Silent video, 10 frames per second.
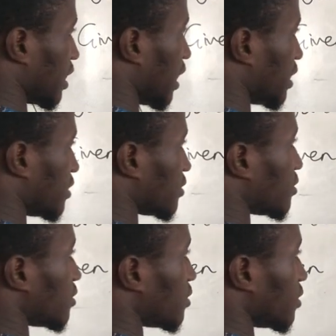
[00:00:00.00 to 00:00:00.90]
9.
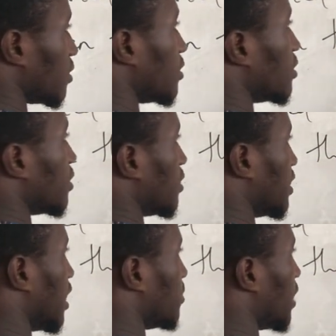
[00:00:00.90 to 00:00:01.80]

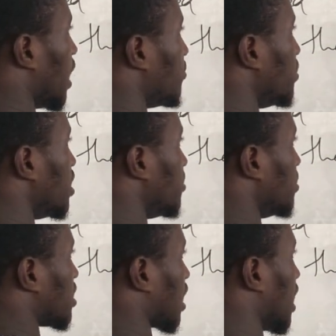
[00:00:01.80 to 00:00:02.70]
Then my B
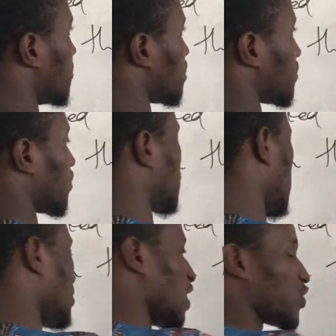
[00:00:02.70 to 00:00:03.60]
becomes, for
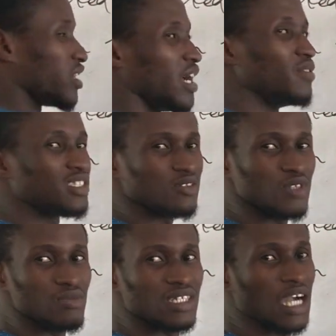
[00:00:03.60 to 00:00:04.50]
3 by 3,
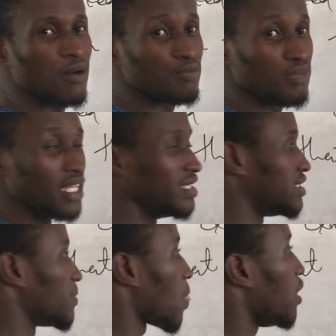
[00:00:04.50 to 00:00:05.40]
everything will become
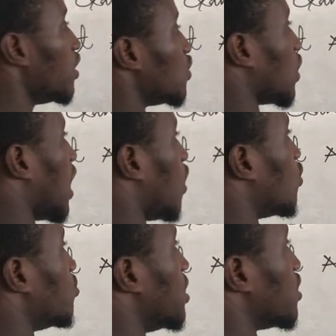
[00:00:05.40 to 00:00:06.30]
plenty.
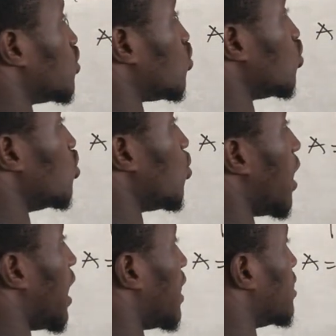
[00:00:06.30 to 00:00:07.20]
Now make it 2,
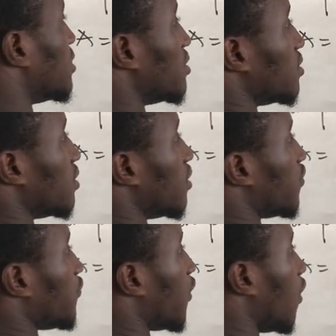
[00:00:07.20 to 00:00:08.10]
1,
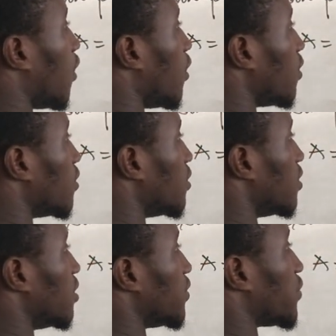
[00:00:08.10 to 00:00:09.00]
4,
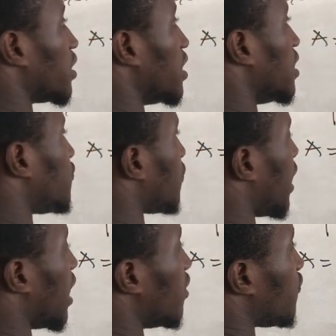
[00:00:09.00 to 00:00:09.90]
3,
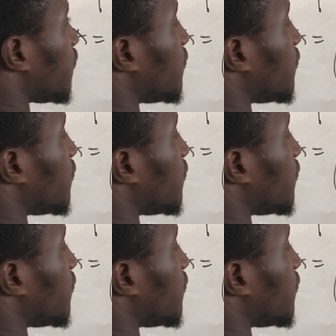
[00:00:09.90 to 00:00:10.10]
5,